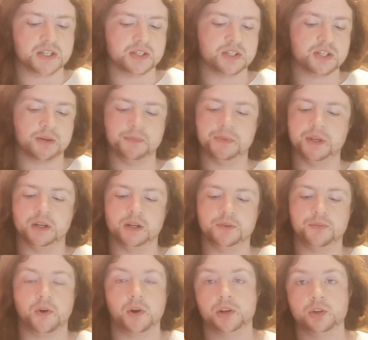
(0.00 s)
isn't something
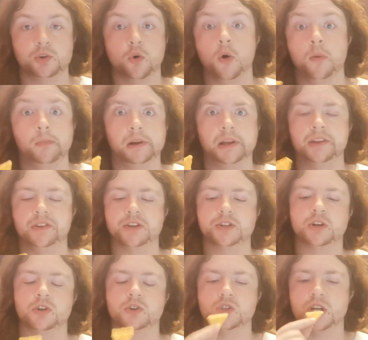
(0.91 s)
I'd find normally in
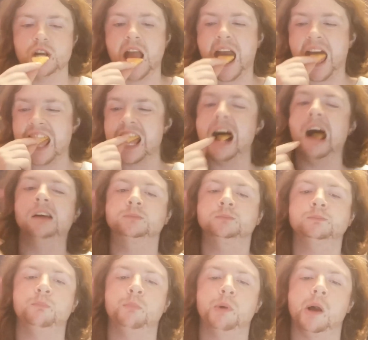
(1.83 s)
this country,
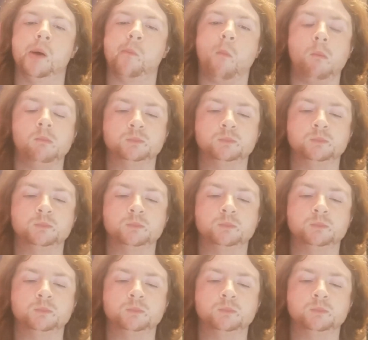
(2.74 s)
but